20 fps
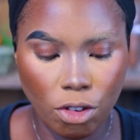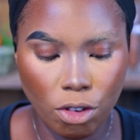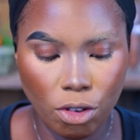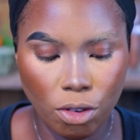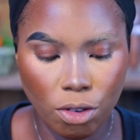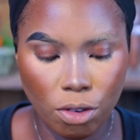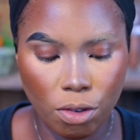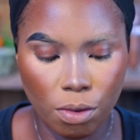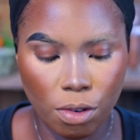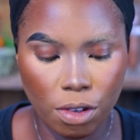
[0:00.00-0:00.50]
she
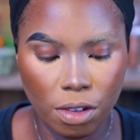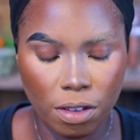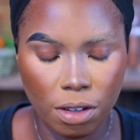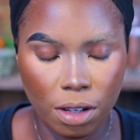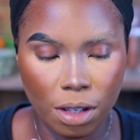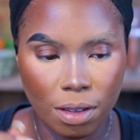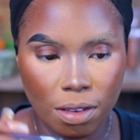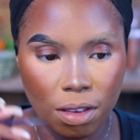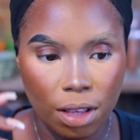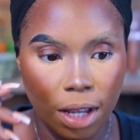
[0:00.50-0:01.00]
used three
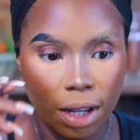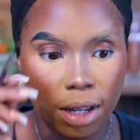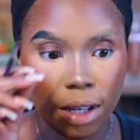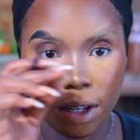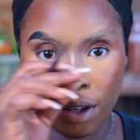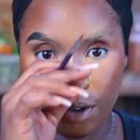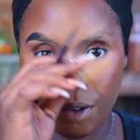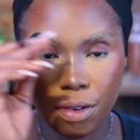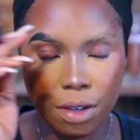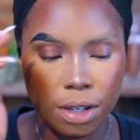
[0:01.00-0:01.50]
shades
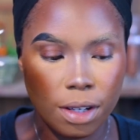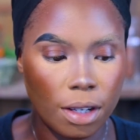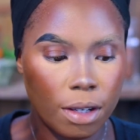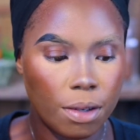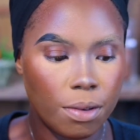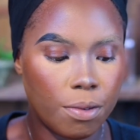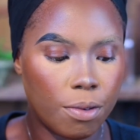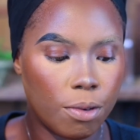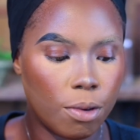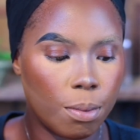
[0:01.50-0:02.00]
like in a
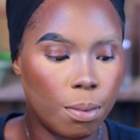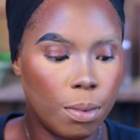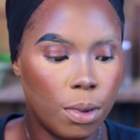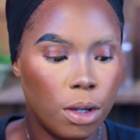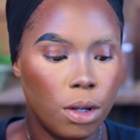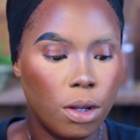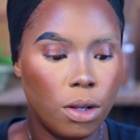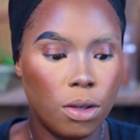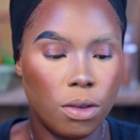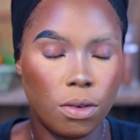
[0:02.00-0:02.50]
gradient form,
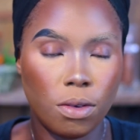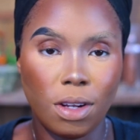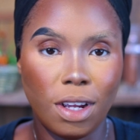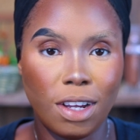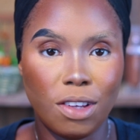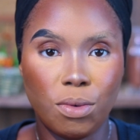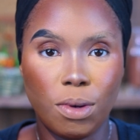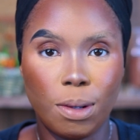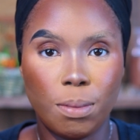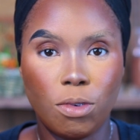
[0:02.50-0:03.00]
so
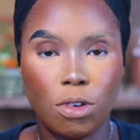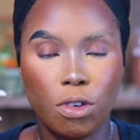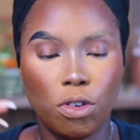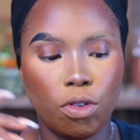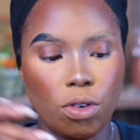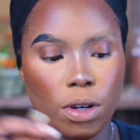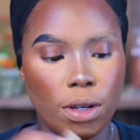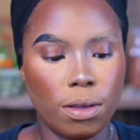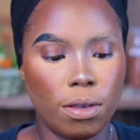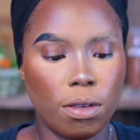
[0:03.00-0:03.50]
that's what I'm
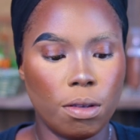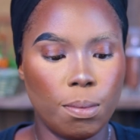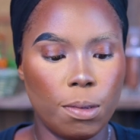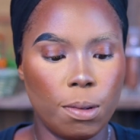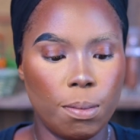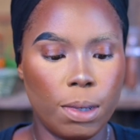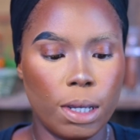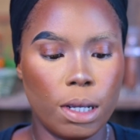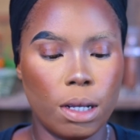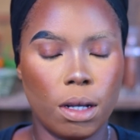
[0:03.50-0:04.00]
just trying to
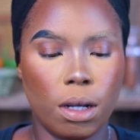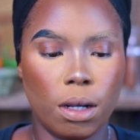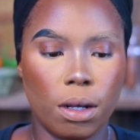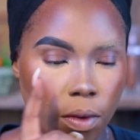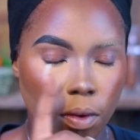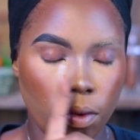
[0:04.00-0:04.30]
mimic.